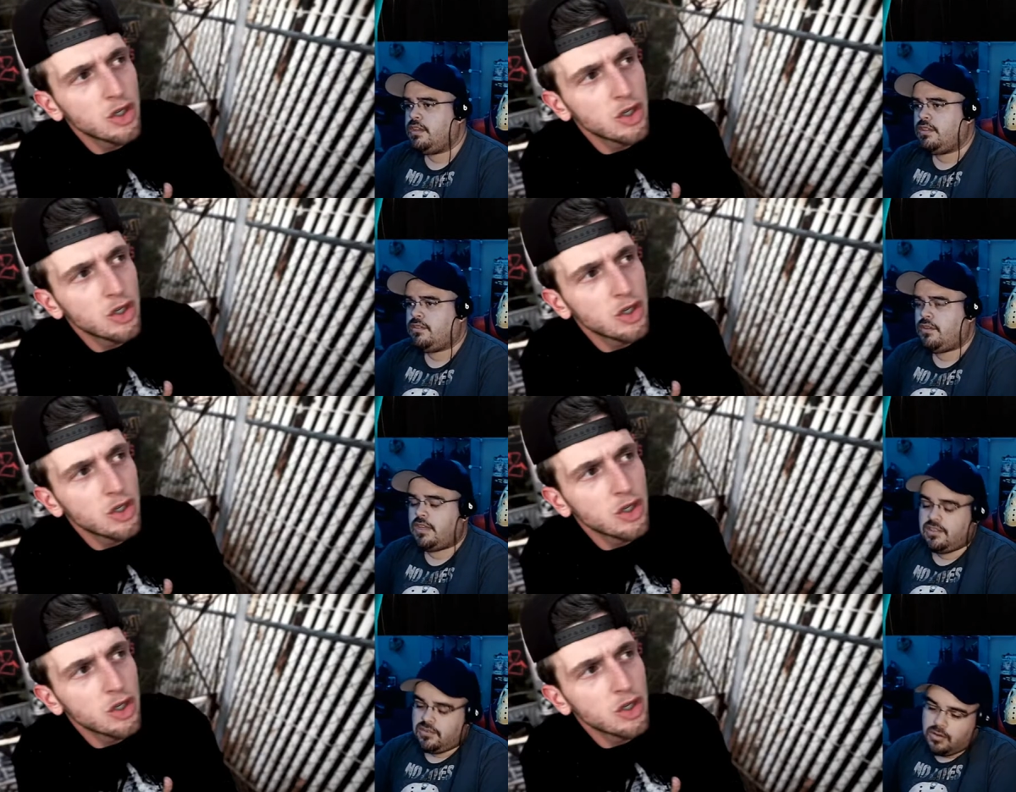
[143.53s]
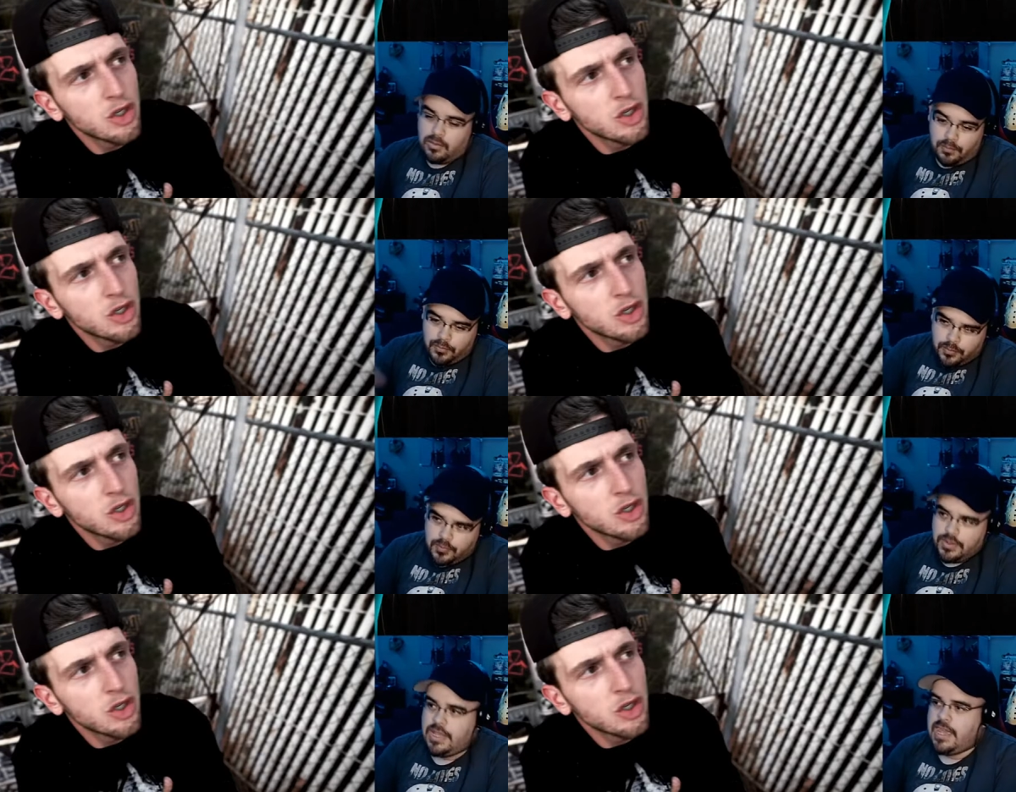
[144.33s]
Speaker 1: So I guess yo,
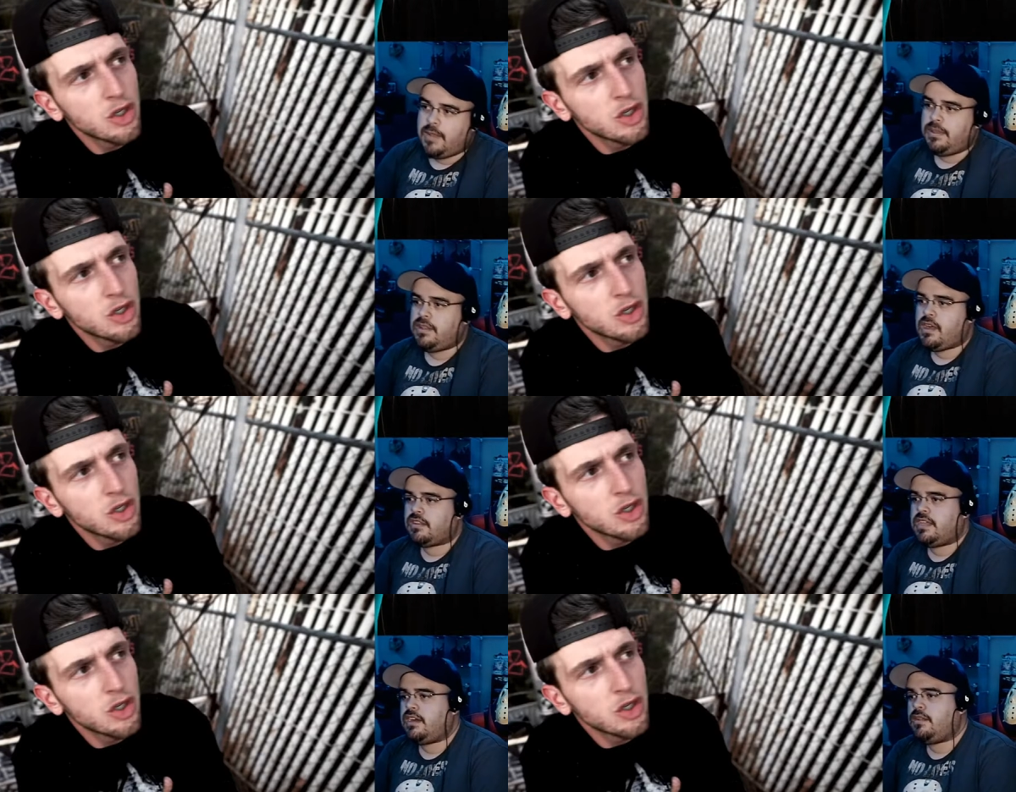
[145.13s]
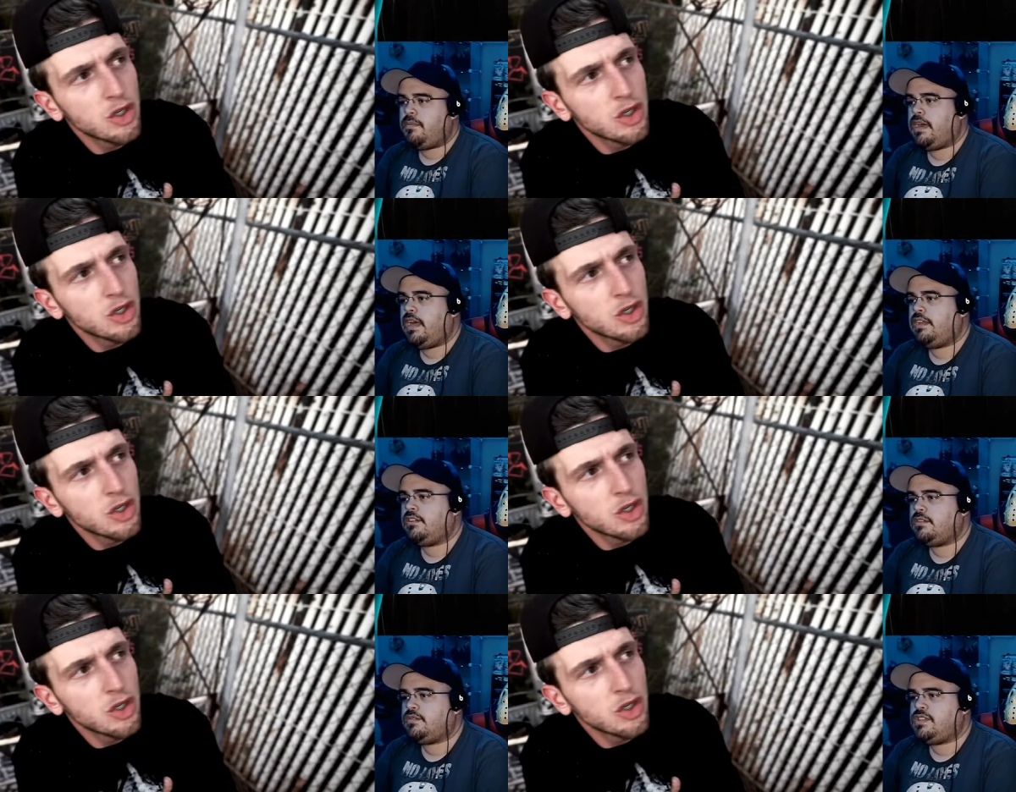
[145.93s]
he had to be knocked down a peg. You
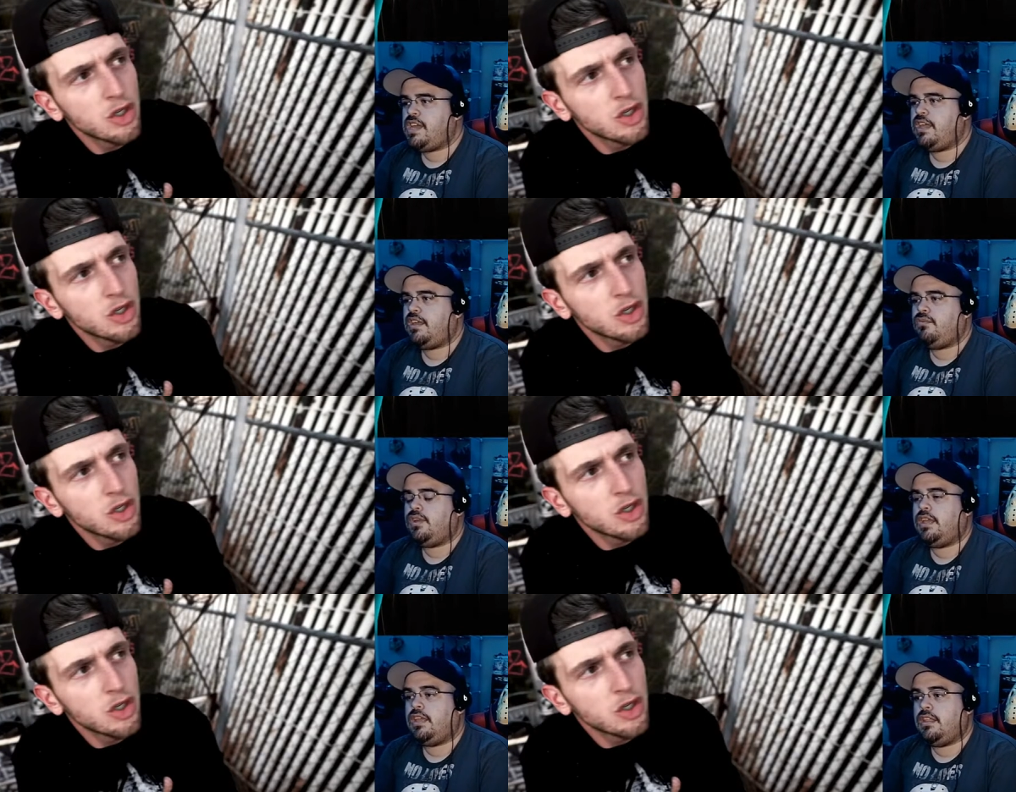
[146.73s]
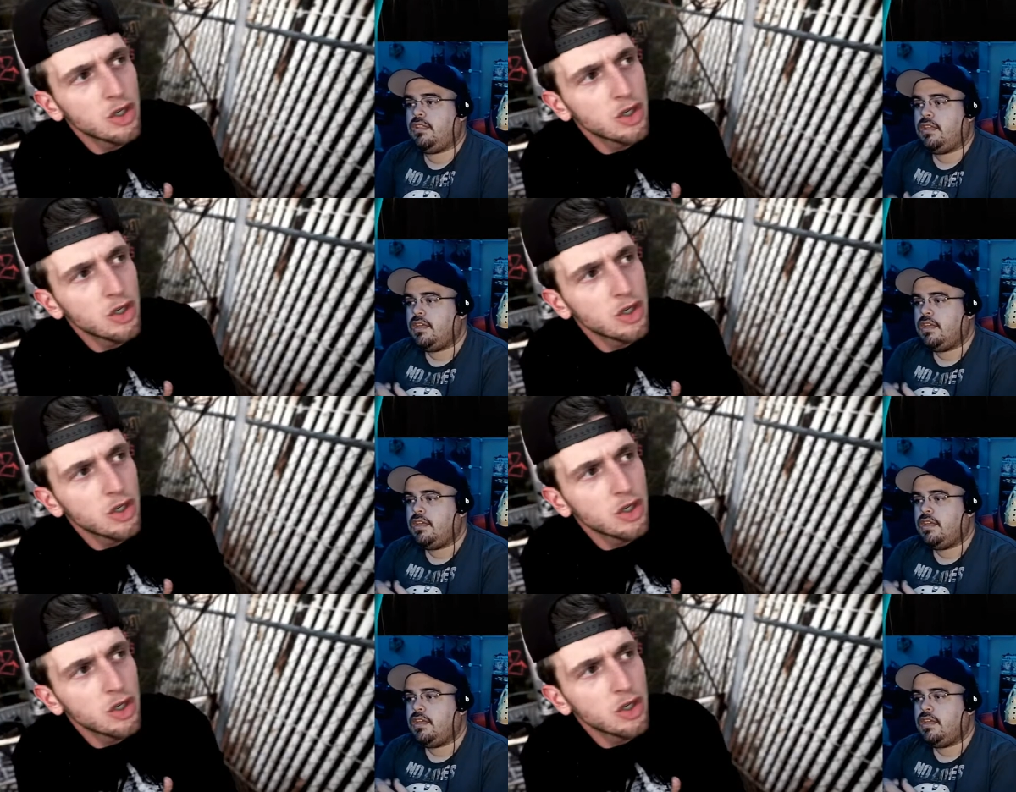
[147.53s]
know what I'm saying? And